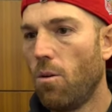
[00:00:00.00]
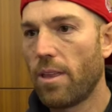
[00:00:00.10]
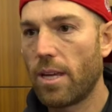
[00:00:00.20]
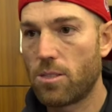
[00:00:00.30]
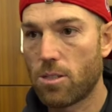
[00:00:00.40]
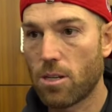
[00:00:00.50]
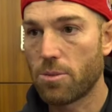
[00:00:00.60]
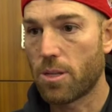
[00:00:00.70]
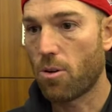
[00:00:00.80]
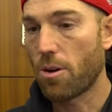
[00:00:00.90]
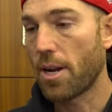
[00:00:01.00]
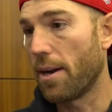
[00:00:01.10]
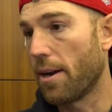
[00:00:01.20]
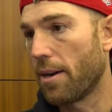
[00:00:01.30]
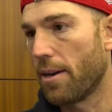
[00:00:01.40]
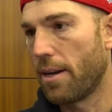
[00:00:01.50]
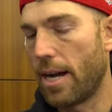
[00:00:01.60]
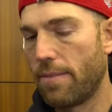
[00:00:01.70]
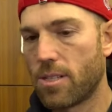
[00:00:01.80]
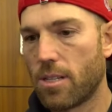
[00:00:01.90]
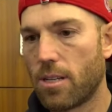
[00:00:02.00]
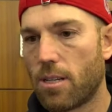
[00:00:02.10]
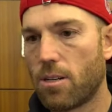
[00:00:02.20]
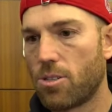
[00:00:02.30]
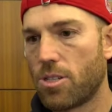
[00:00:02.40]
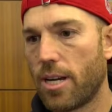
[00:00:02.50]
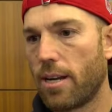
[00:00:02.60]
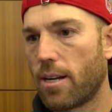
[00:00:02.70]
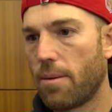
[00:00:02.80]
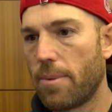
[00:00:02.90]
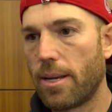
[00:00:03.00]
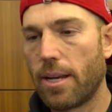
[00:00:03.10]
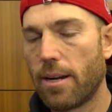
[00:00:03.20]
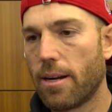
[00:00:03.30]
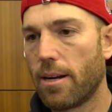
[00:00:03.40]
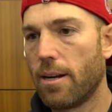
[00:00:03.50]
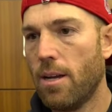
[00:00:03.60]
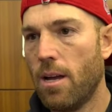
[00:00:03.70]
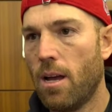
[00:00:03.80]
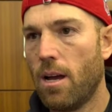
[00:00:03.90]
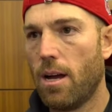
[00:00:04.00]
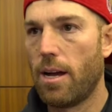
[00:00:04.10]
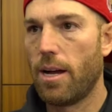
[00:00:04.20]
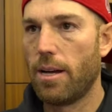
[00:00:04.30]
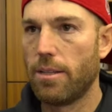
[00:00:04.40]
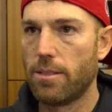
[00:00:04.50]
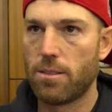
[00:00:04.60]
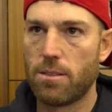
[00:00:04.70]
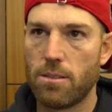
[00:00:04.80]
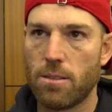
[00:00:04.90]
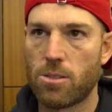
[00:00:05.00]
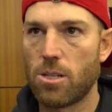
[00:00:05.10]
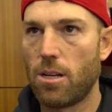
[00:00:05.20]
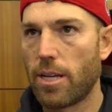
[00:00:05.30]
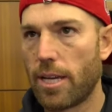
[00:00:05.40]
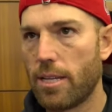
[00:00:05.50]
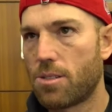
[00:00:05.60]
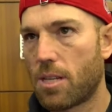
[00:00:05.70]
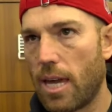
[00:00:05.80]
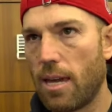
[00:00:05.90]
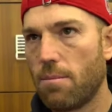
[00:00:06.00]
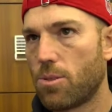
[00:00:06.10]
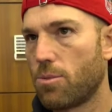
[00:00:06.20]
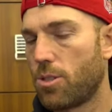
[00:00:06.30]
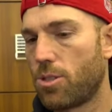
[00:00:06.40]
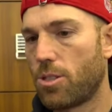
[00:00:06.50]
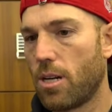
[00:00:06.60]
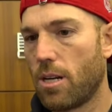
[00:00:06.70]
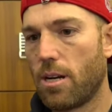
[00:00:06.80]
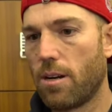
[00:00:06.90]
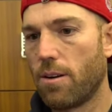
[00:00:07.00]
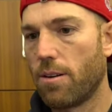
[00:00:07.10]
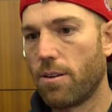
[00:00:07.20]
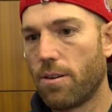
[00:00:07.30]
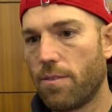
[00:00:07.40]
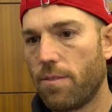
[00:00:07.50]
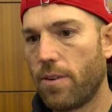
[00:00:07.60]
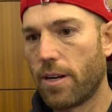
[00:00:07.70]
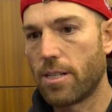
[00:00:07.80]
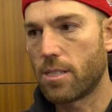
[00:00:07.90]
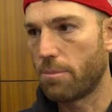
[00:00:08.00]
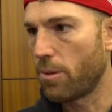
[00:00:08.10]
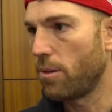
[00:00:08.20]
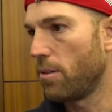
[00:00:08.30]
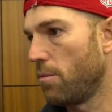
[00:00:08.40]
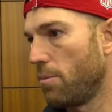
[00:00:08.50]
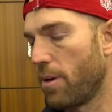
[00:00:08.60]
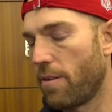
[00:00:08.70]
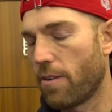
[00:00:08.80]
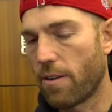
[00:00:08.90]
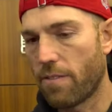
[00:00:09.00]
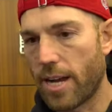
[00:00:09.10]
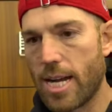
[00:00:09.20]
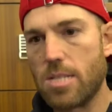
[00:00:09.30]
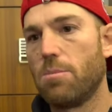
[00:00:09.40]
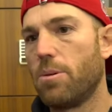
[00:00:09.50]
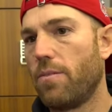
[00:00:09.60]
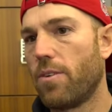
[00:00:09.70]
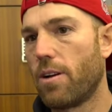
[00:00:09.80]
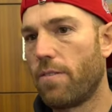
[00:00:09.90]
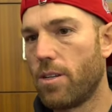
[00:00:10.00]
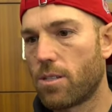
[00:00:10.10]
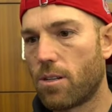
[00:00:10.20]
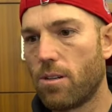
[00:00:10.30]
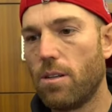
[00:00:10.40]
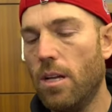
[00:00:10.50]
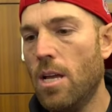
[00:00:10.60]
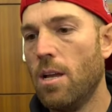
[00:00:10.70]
Well, I think it starts with the coordinator. Obviously, Coach Schneider coming here, installing his schemes, which are very simple. We play very fast. We're playing very physical.